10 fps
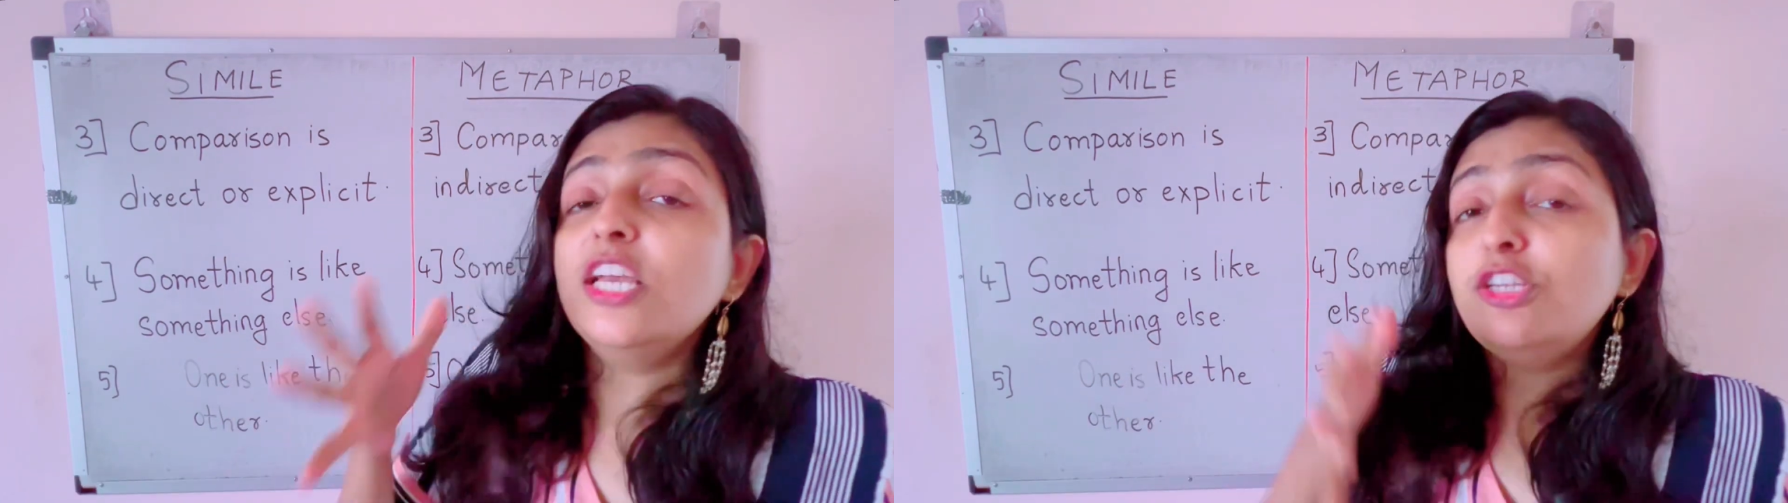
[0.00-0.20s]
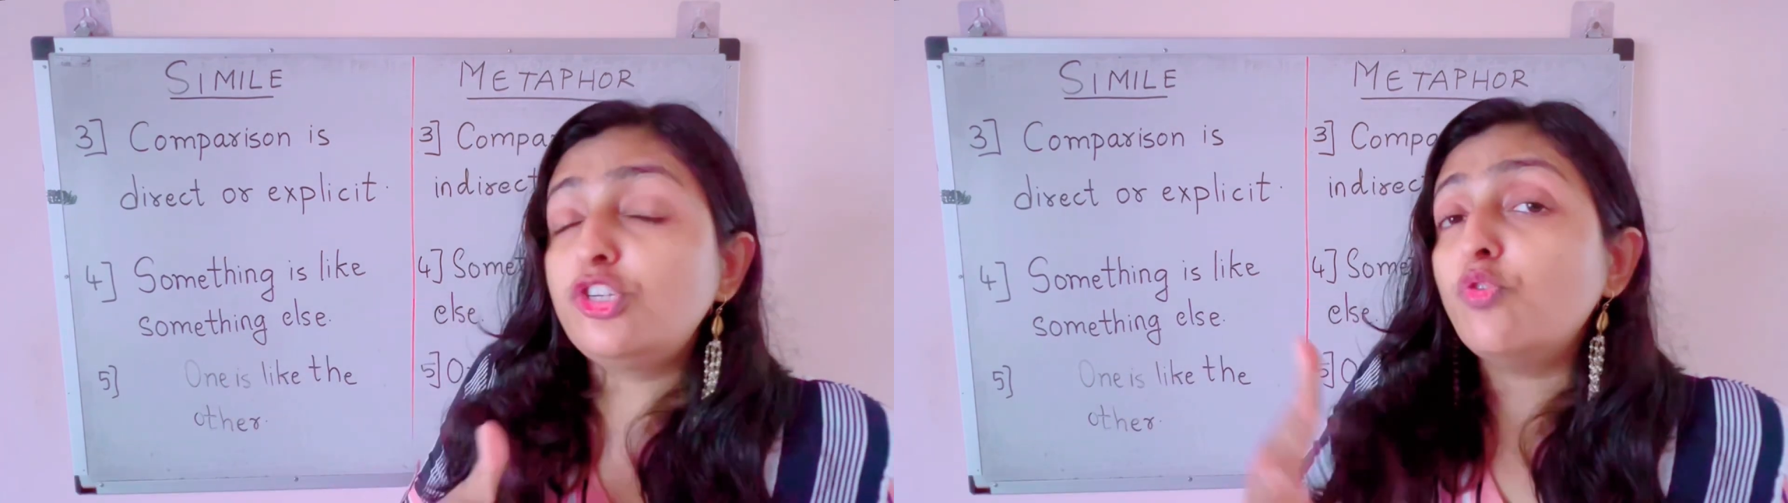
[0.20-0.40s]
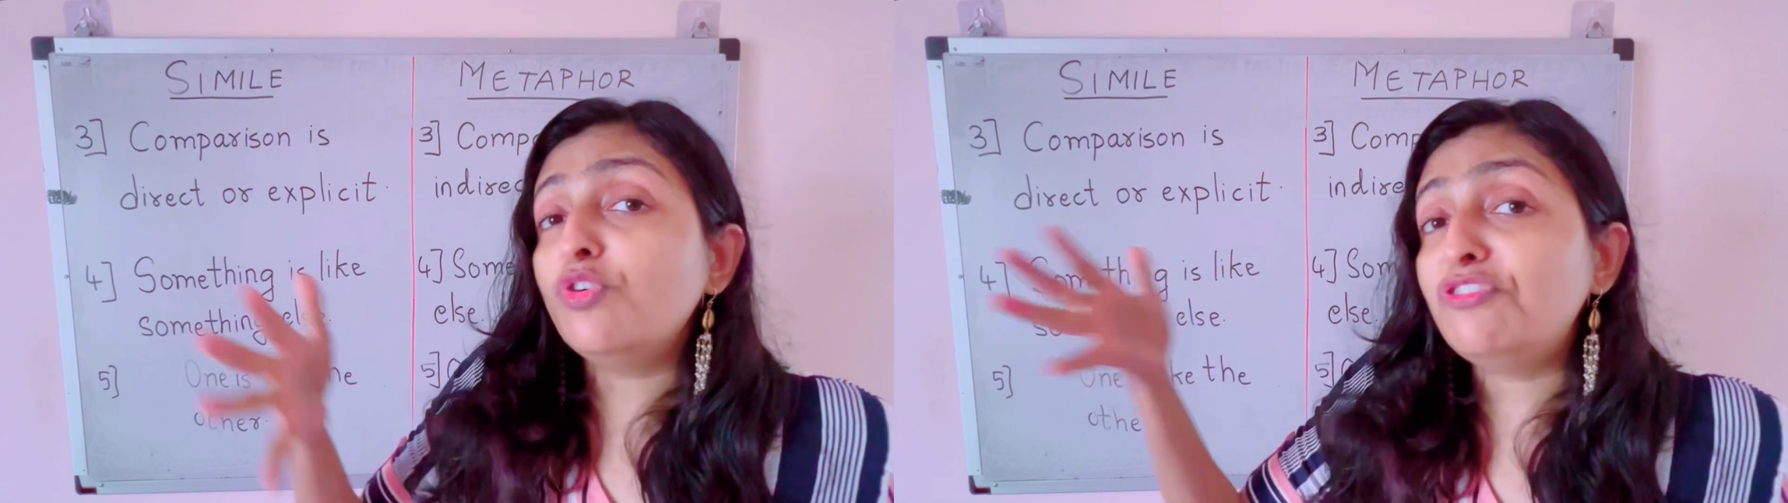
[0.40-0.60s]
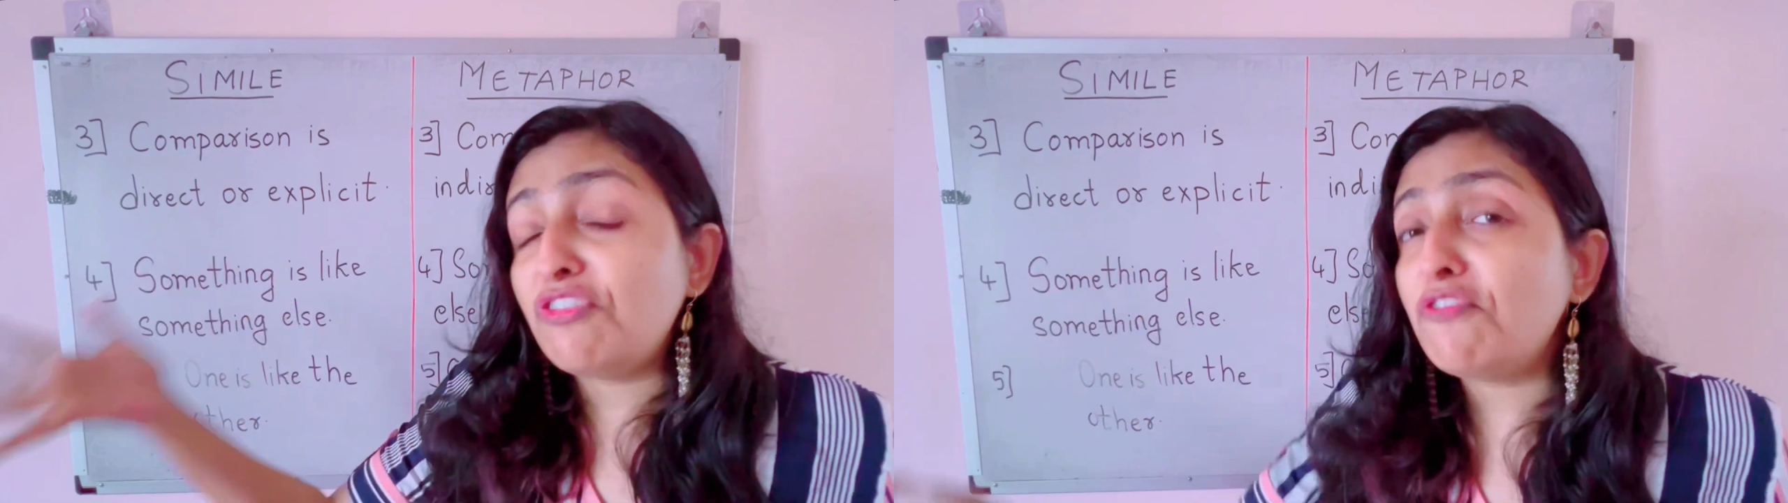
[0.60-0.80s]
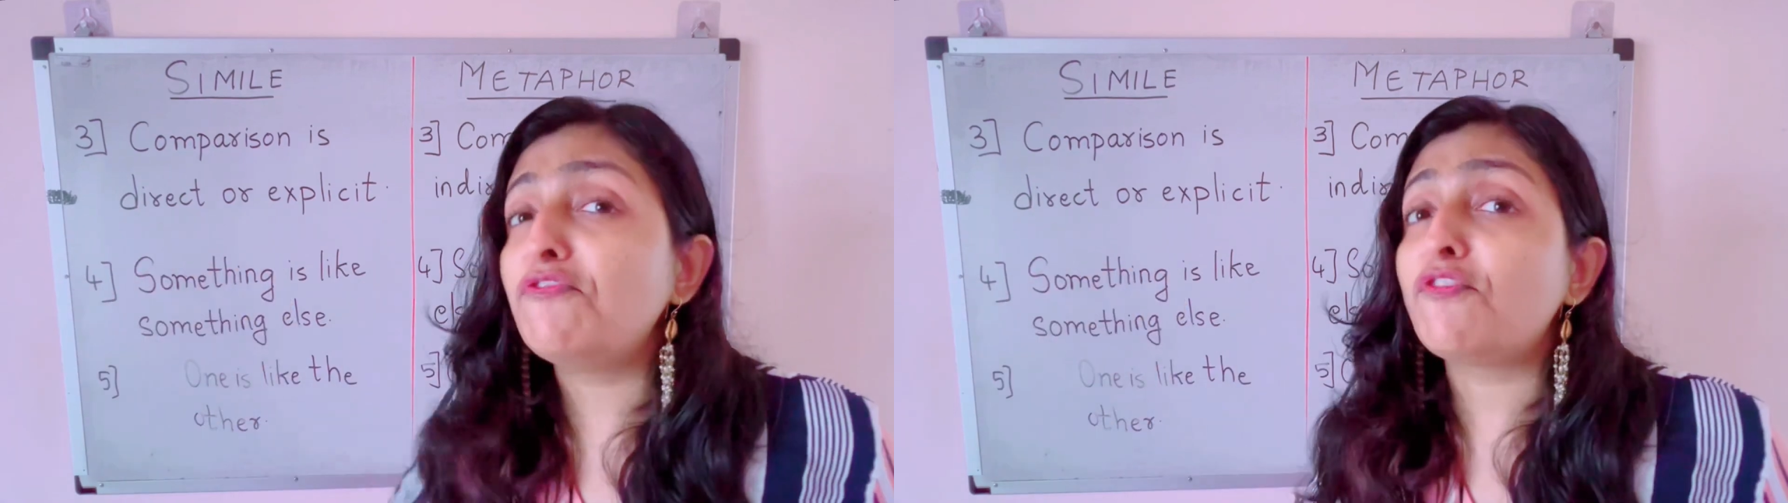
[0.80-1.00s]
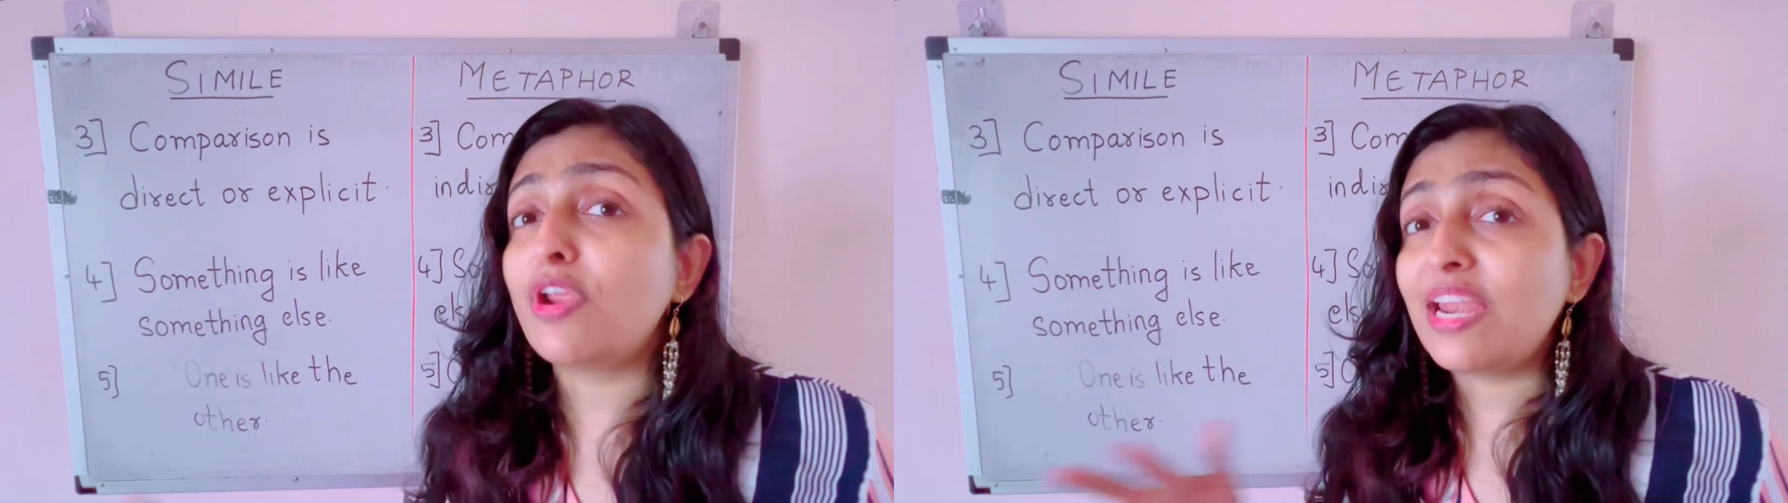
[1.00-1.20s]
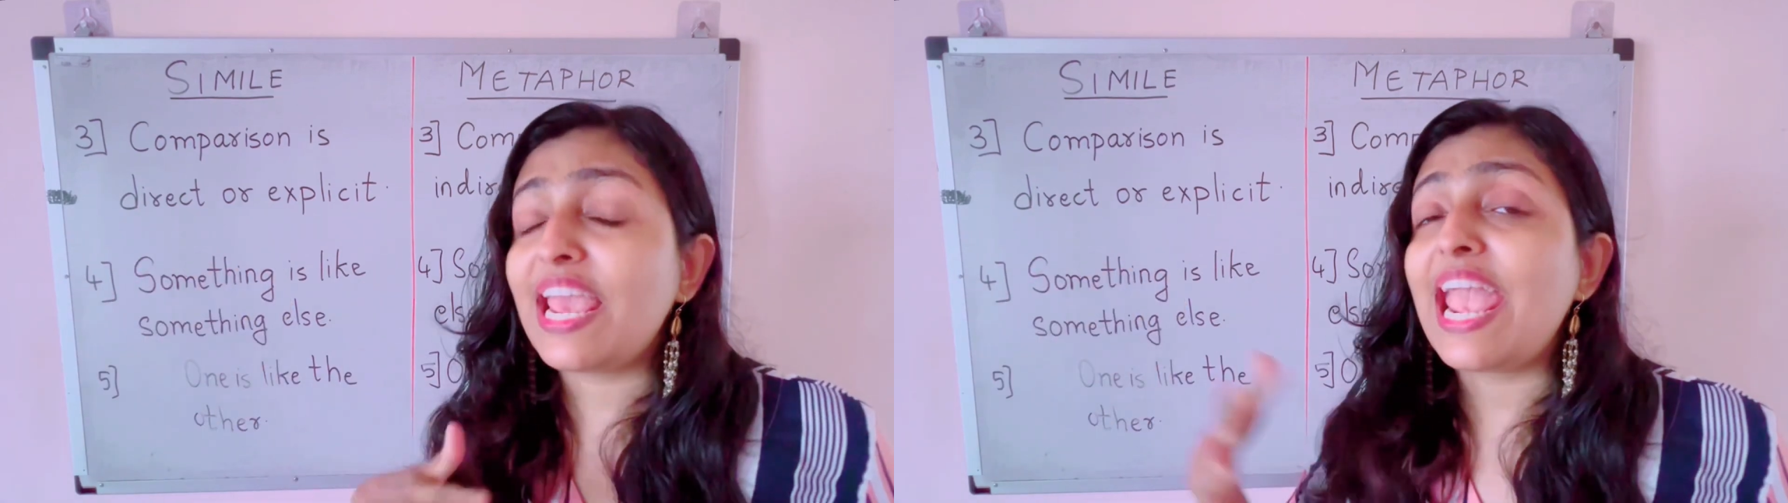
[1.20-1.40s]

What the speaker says: two different